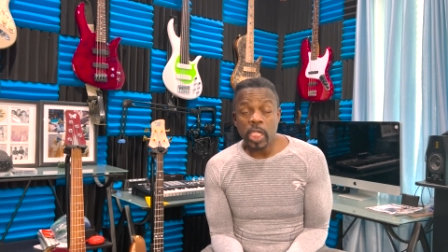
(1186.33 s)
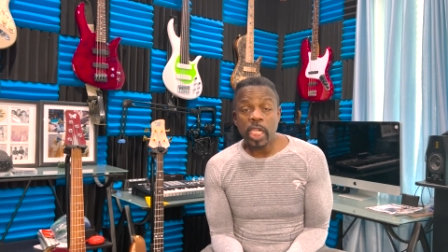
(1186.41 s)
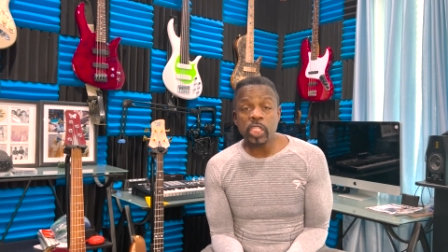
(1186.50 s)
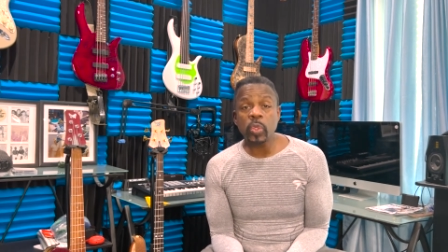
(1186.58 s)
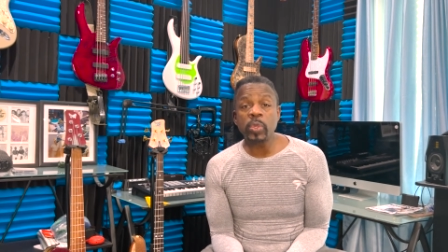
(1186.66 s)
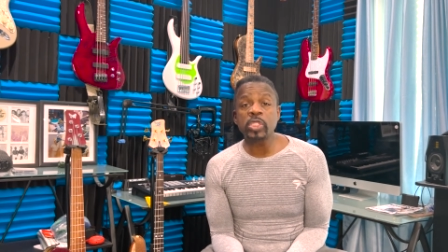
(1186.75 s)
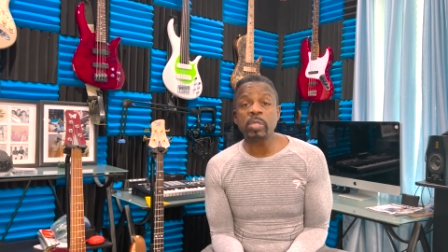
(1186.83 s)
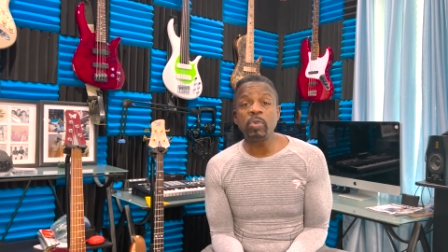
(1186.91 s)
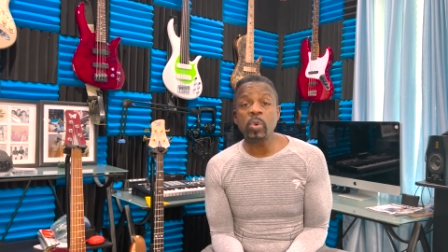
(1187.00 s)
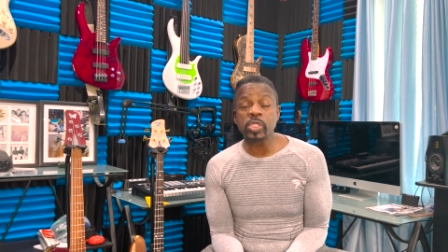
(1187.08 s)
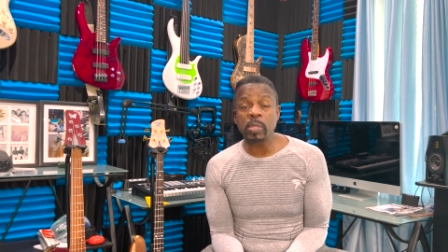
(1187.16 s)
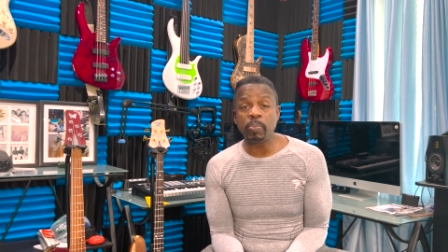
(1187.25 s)
And so it's the
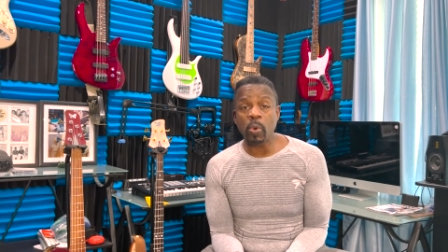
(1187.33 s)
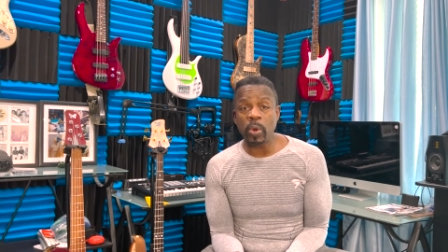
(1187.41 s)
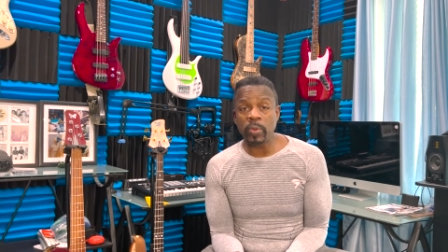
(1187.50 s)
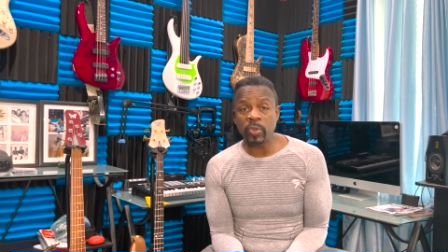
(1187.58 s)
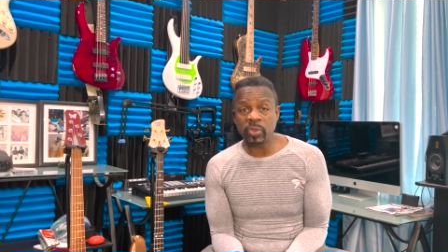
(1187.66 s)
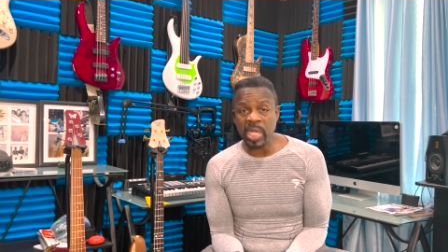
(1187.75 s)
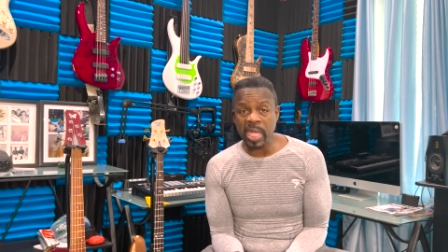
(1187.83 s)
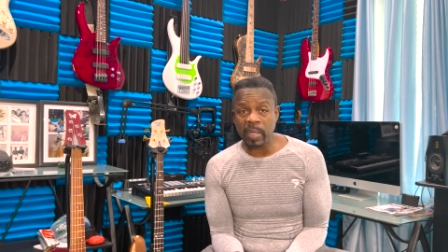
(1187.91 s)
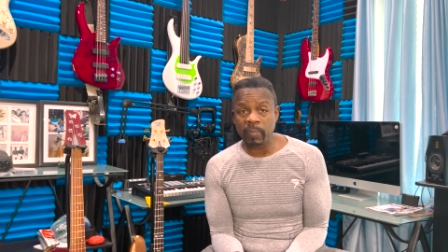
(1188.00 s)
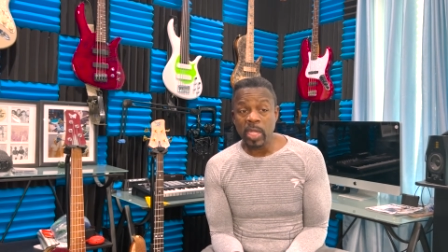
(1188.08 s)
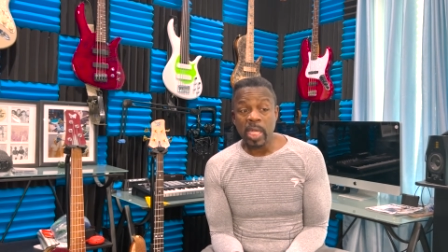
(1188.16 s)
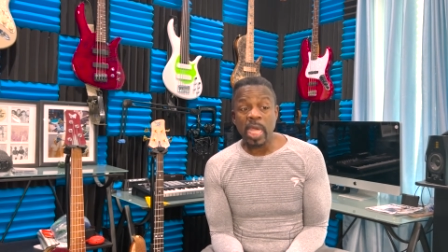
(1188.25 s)
most important thing.